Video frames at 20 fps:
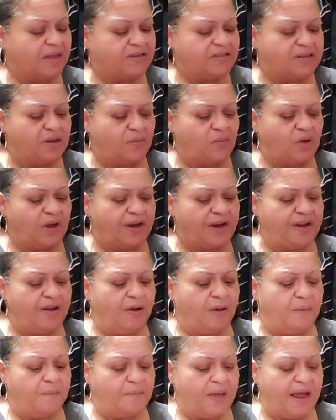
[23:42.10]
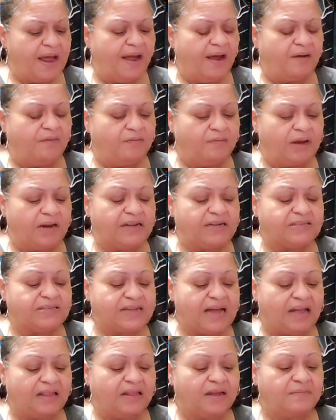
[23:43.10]
someone here may have really
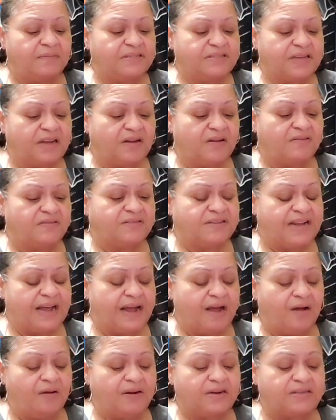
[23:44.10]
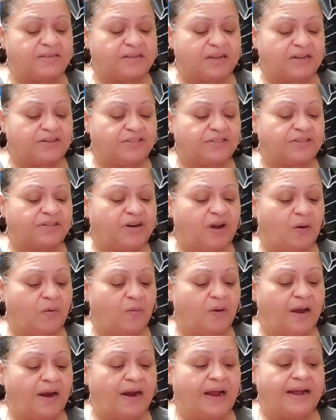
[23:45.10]
sat themselves down and said, you know
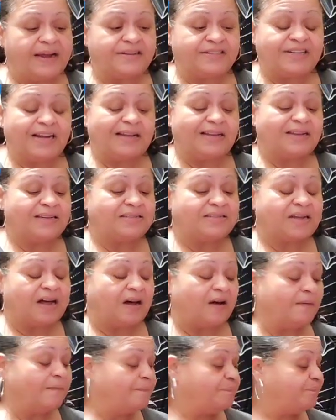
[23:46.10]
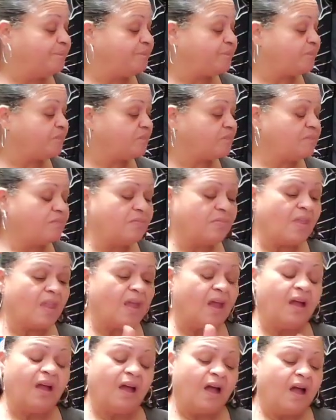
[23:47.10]
what? Hey, check this out.
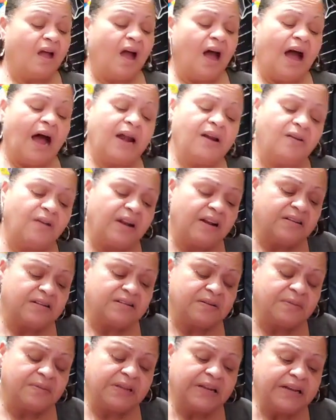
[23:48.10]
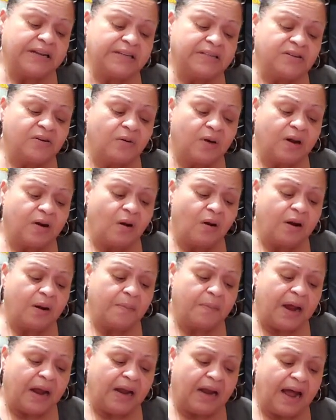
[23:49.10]
I know there's some things going on
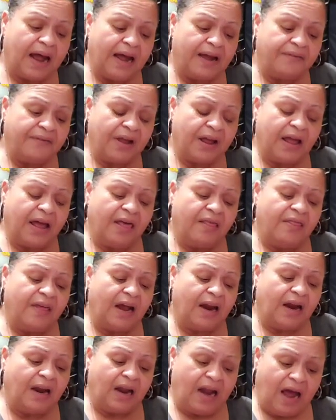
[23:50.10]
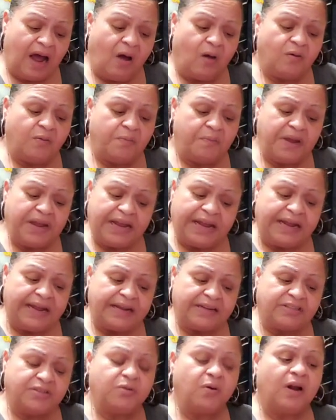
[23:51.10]
in my life that allowed
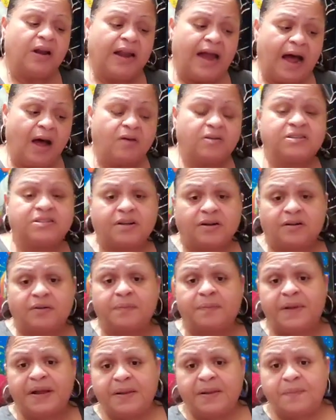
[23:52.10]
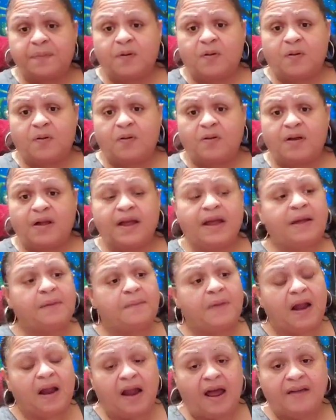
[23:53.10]
me to allow certain people in
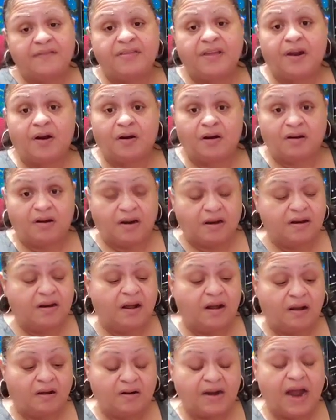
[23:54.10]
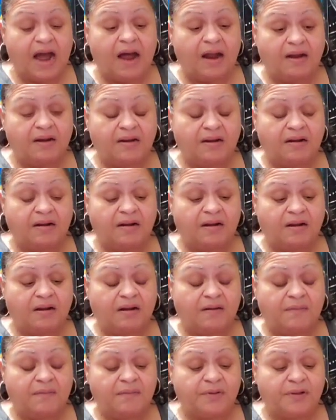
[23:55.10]
my life that are, are not,
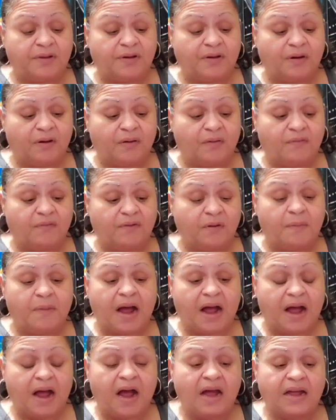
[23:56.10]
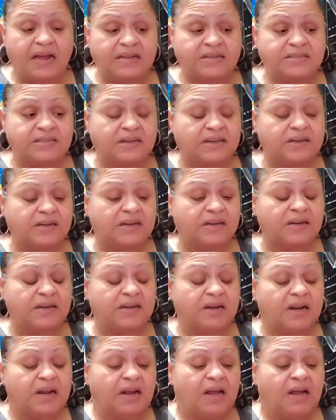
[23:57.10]
uh, you know, for my highest good.